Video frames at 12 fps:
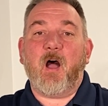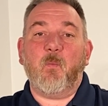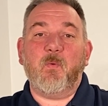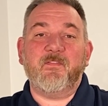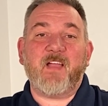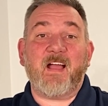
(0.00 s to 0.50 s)

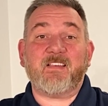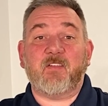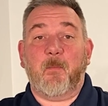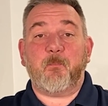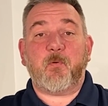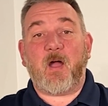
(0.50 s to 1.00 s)
We've got
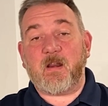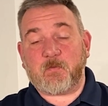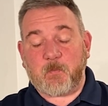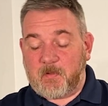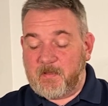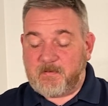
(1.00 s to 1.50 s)
some
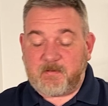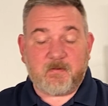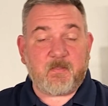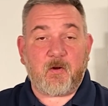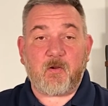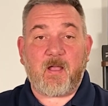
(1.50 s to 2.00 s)
product
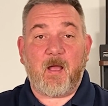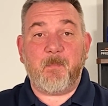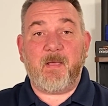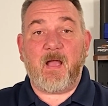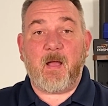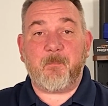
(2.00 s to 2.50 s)
releases that are
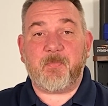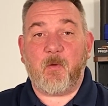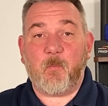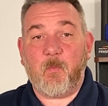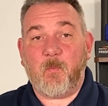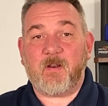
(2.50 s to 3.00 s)
coming up
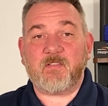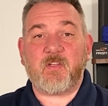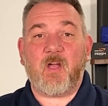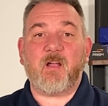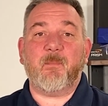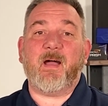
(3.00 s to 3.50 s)
that we want to
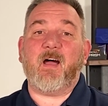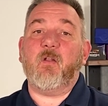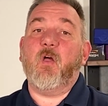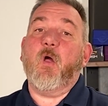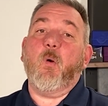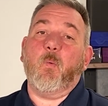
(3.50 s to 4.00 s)
talk
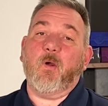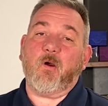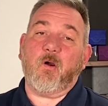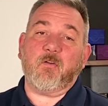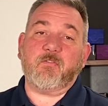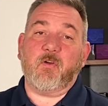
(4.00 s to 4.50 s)
about. We're
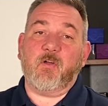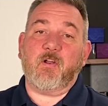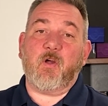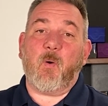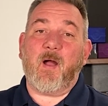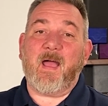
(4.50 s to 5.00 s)
also going
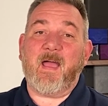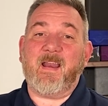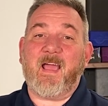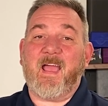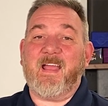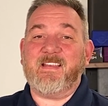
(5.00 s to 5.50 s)
to go
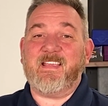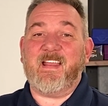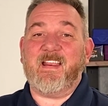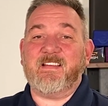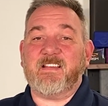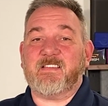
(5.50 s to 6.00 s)
ahead and
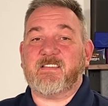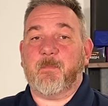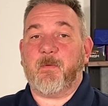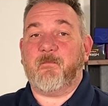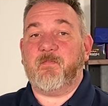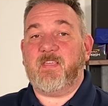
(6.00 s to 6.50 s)
get into
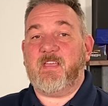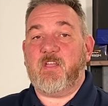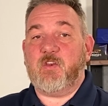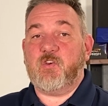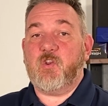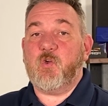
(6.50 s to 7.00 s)
some of
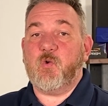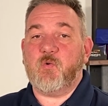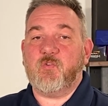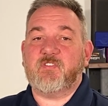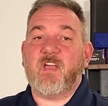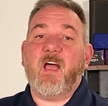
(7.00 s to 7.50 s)
the
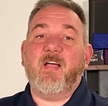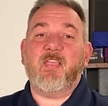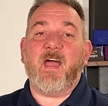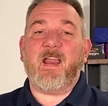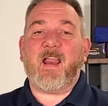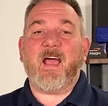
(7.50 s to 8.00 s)
news
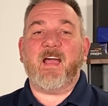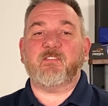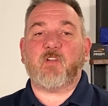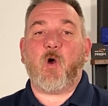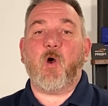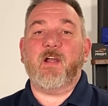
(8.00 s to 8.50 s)
that
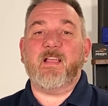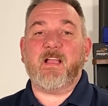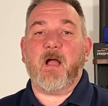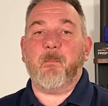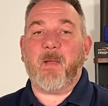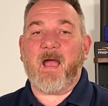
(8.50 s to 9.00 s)
has already
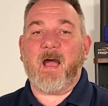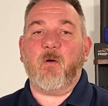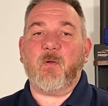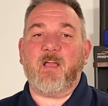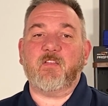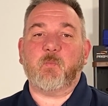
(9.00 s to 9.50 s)
come
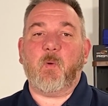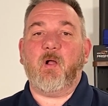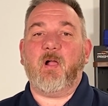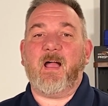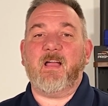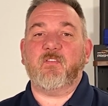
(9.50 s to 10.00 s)
out, as
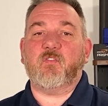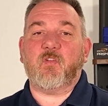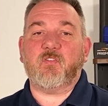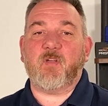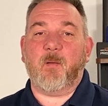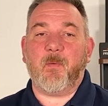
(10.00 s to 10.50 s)
well as
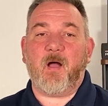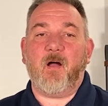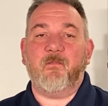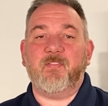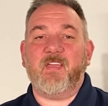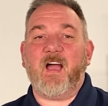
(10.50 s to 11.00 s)
some
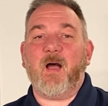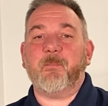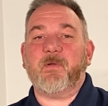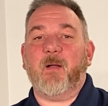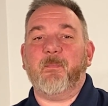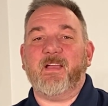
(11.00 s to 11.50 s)
of the
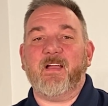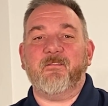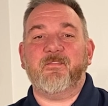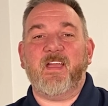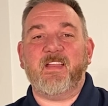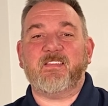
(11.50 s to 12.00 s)
upcoming
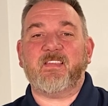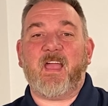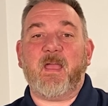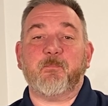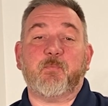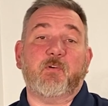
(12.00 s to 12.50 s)
events
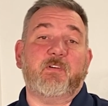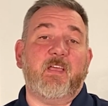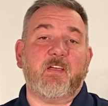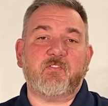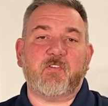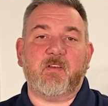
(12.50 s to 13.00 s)
and
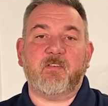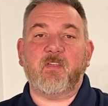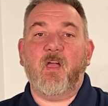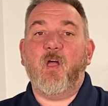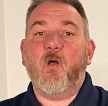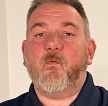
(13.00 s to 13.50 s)
predictions
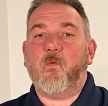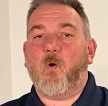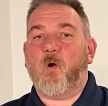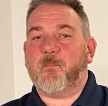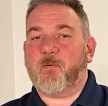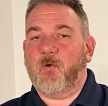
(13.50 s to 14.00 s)

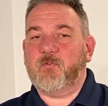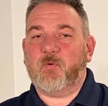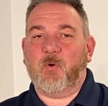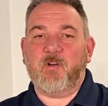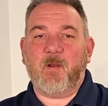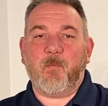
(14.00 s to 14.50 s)
for Pro
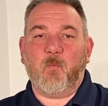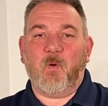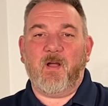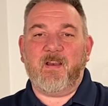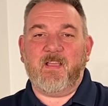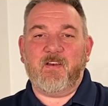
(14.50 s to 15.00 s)
Tour number
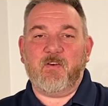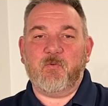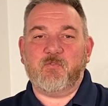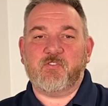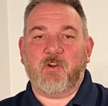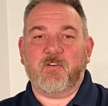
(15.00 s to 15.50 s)
1 in
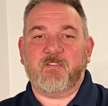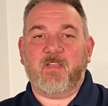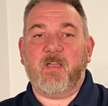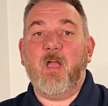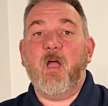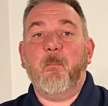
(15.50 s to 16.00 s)
New
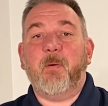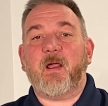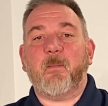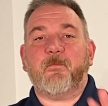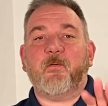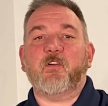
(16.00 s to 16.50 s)
Jersey. But
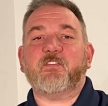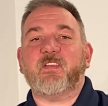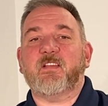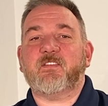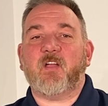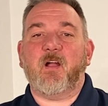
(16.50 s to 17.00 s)
up first,
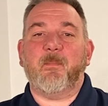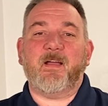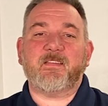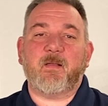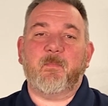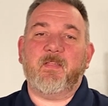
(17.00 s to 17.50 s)
let's talk
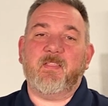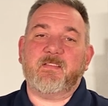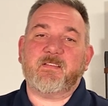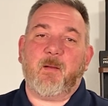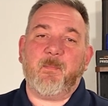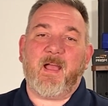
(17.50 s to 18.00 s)
about something
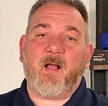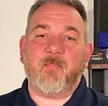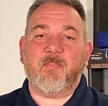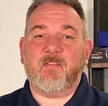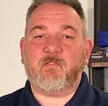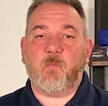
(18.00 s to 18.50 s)
that's coming
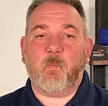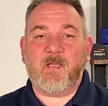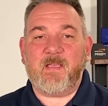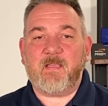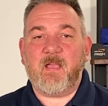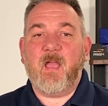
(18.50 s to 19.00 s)
out this
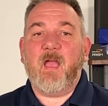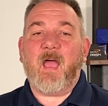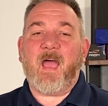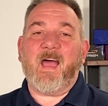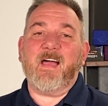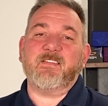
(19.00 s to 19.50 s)
week.
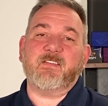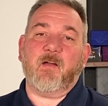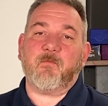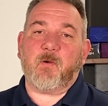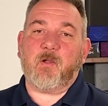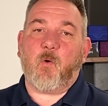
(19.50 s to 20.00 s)
As
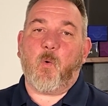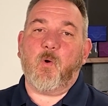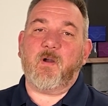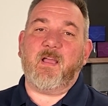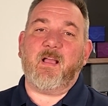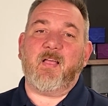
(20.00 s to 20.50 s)
of
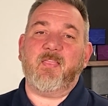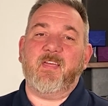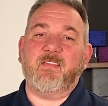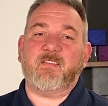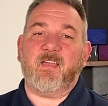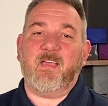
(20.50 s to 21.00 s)
recording,
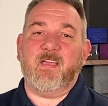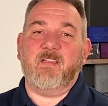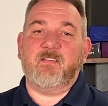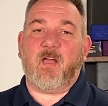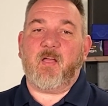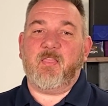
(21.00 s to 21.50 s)
this
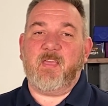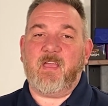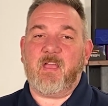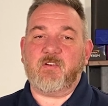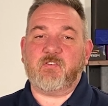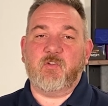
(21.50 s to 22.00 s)
is
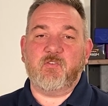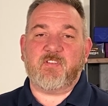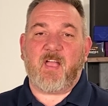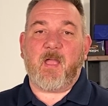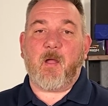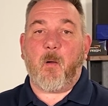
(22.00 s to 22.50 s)
the
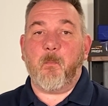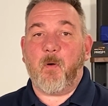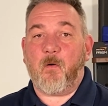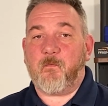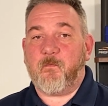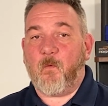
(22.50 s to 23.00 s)
Tuesday
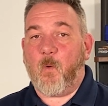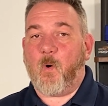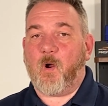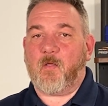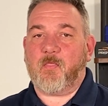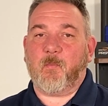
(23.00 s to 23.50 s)

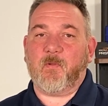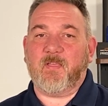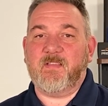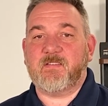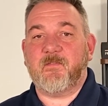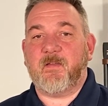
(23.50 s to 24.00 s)
before the
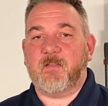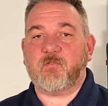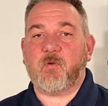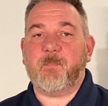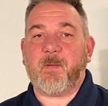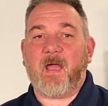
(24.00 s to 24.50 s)
release of
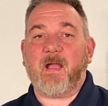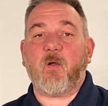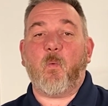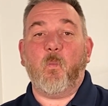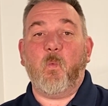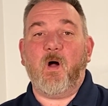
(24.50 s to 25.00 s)
History Pack
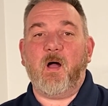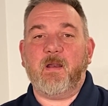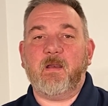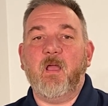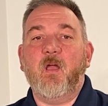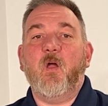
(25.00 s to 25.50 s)

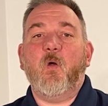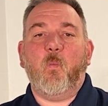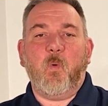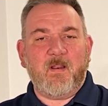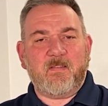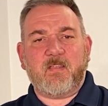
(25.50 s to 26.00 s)
1.
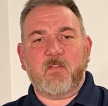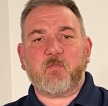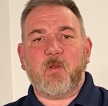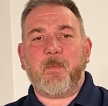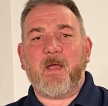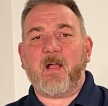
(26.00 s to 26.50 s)
What is
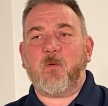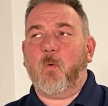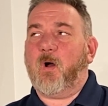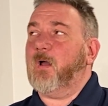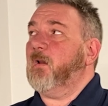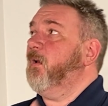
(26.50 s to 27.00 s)
History Pack
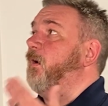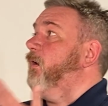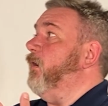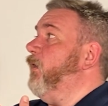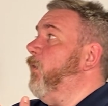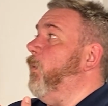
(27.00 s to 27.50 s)
1?
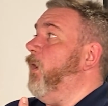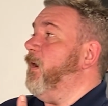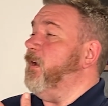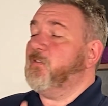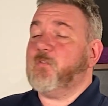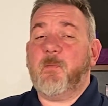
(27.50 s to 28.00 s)
Well,
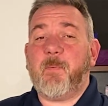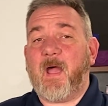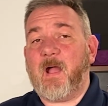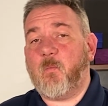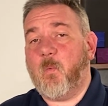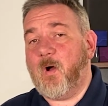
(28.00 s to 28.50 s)
History
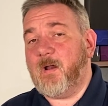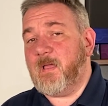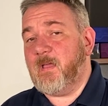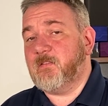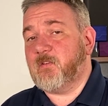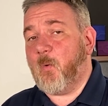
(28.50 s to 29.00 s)
Pack 1
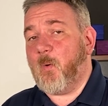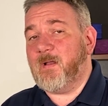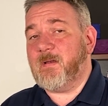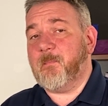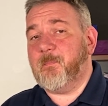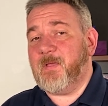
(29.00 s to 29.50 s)
is
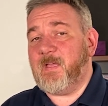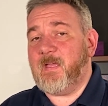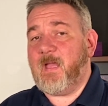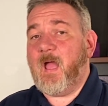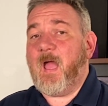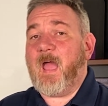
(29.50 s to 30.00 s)
going to
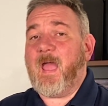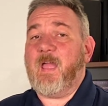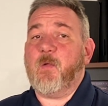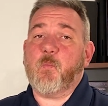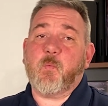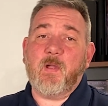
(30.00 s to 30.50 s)
be
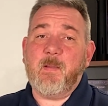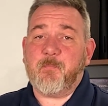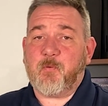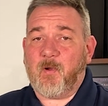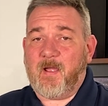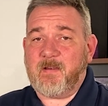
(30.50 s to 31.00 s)
a
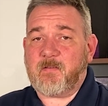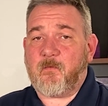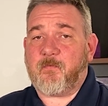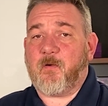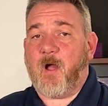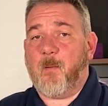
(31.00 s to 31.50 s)
reprint
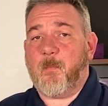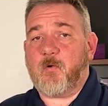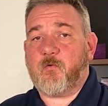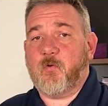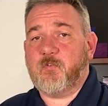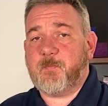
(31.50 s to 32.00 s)

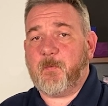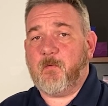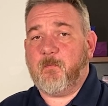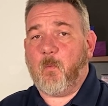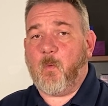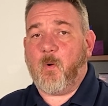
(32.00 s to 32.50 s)
from Crucible
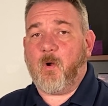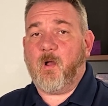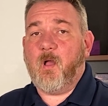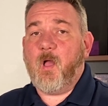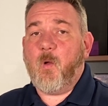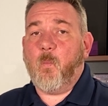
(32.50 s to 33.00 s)
of
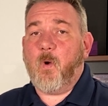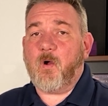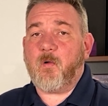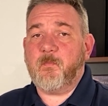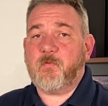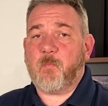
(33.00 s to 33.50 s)
War,
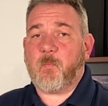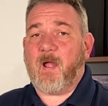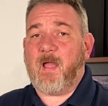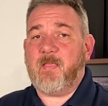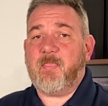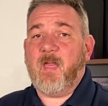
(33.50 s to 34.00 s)
Welcome to
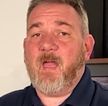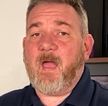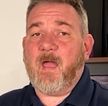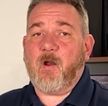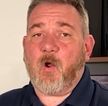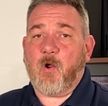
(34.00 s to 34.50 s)
Wraith,
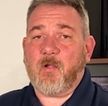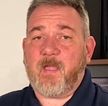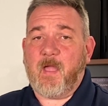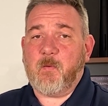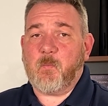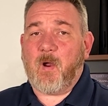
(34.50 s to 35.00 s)
and
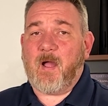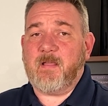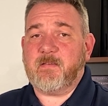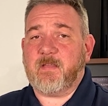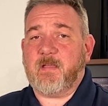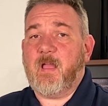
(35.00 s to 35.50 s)
Arcane
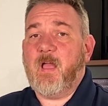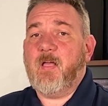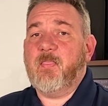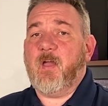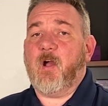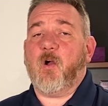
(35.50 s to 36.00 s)
Rising.
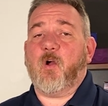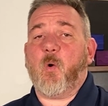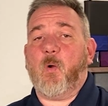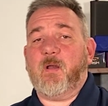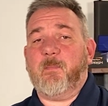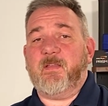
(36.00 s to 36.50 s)
There are
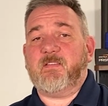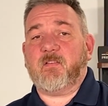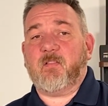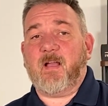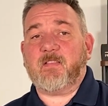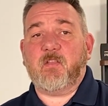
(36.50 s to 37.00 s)
going to be
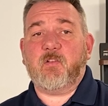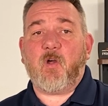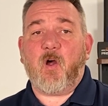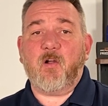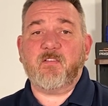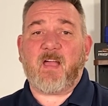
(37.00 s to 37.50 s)
selected
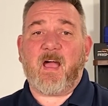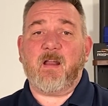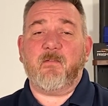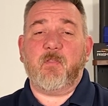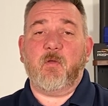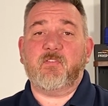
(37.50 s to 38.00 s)
cards
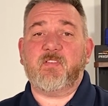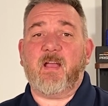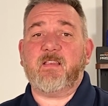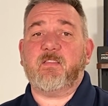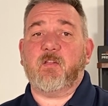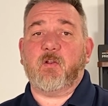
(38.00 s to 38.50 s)
out of those
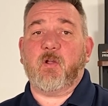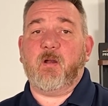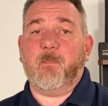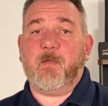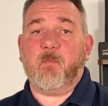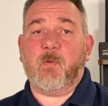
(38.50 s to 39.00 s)
sets that are going
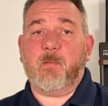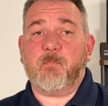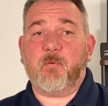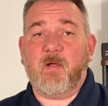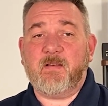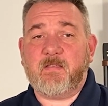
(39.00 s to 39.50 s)
to be
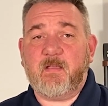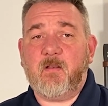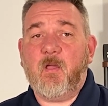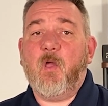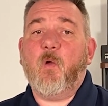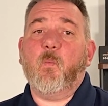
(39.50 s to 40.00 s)
reprinted.